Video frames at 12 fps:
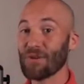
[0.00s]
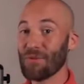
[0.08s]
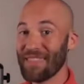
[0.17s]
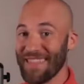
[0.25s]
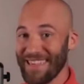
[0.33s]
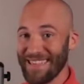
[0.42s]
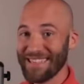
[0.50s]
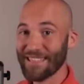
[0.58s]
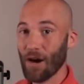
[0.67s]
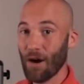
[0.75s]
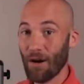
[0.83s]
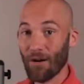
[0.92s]
So
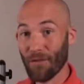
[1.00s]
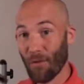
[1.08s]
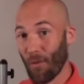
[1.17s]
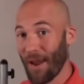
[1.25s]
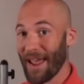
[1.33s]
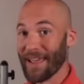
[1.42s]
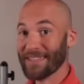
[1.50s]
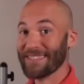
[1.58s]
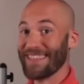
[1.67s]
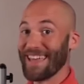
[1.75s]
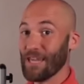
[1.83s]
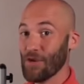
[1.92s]
these are the
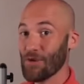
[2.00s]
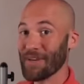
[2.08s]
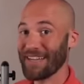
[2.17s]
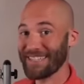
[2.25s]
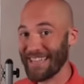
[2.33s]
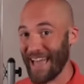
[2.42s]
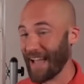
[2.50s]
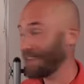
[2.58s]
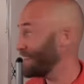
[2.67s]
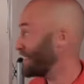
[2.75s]
ways that you can attack